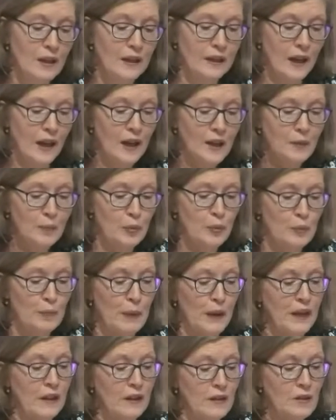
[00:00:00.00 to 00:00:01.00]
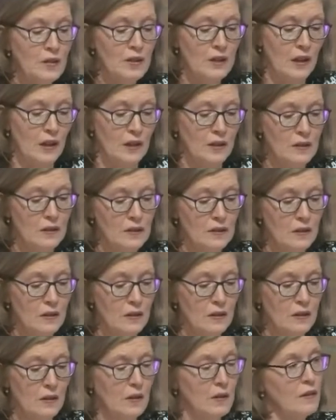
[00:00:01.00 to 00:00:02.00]
God prepares us
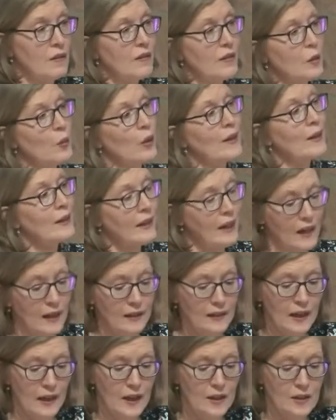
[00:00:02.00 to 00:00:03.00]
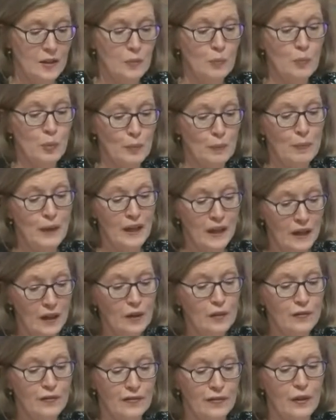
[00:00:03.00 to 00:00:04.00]
for what God has
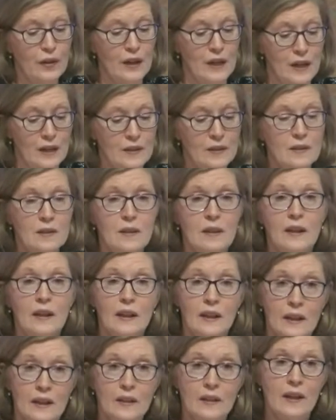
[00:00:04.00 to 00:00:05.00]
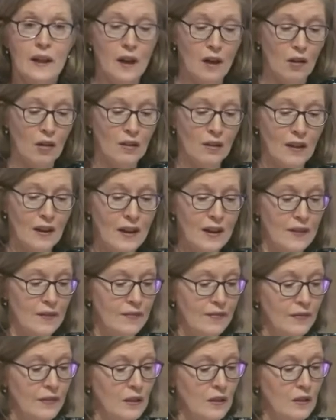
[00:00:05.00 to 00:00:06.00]
prepared for us in our
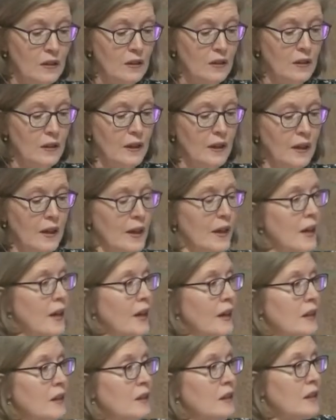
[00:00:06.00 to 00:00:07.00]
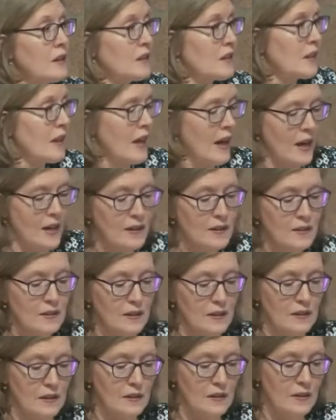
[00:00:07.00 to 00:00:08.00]
life.
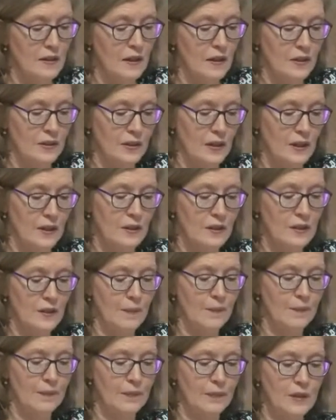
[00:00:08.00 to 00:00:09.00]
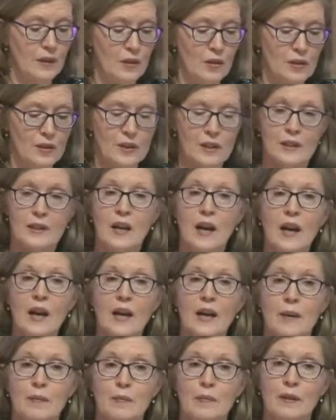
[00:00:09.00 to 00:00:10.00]
Ecclesiastes tells us there is a
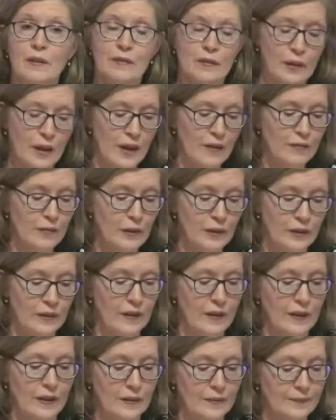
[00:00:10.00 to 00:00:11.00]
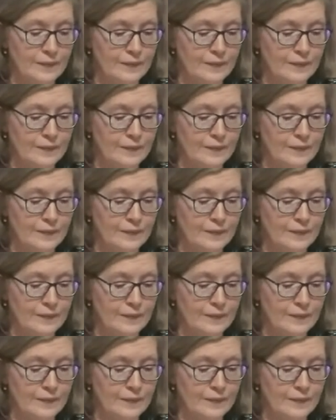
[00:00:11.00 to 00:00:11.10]
time for everything.